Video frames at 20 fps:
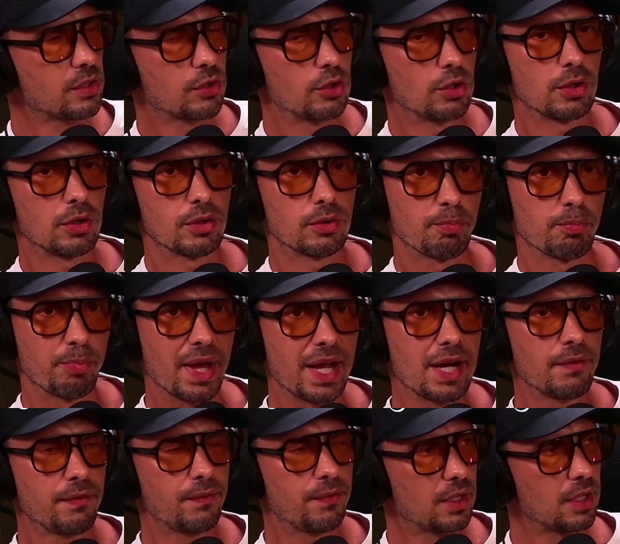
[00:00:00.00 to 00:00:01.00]
So you're
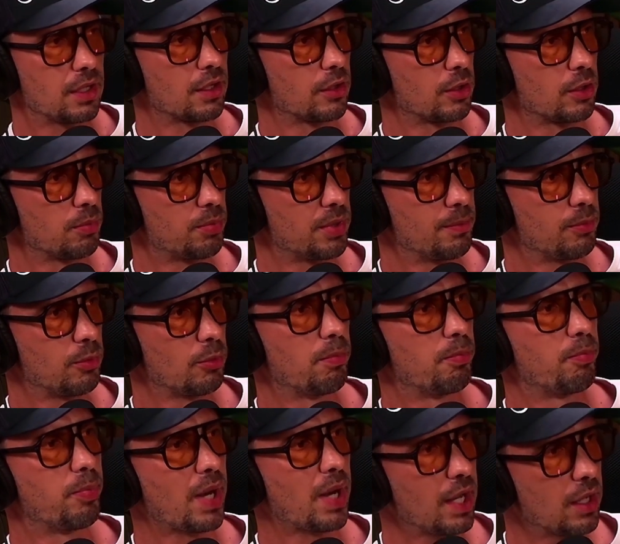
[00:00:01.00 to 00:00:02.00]
benefiting other people
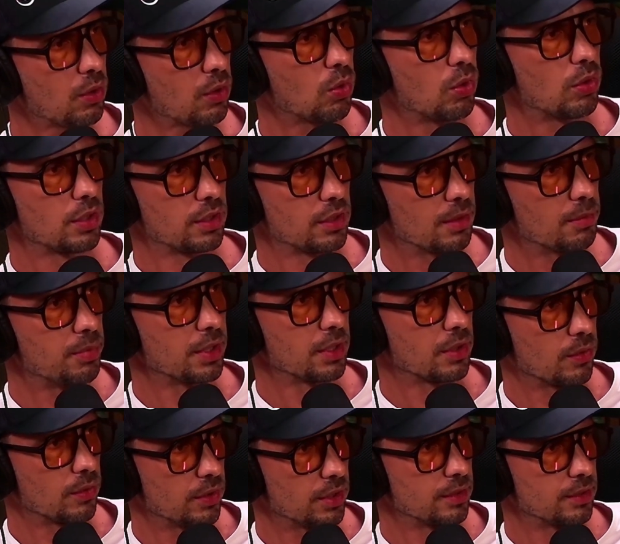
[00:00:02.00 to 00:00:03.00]
by hoarding the
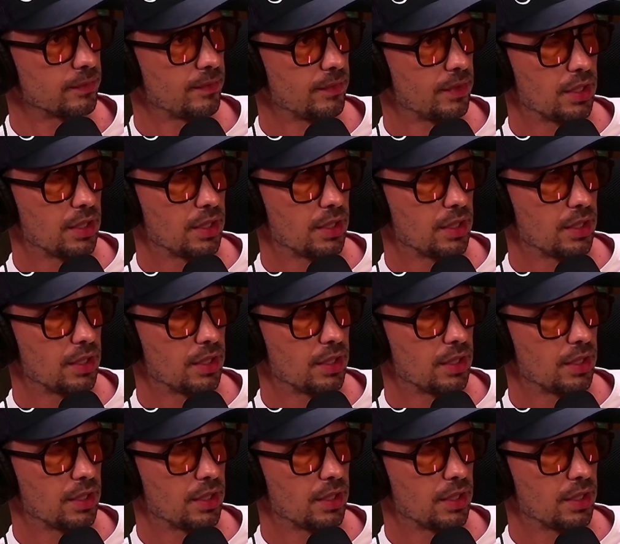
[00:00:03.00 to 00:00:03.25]
Bitcoin.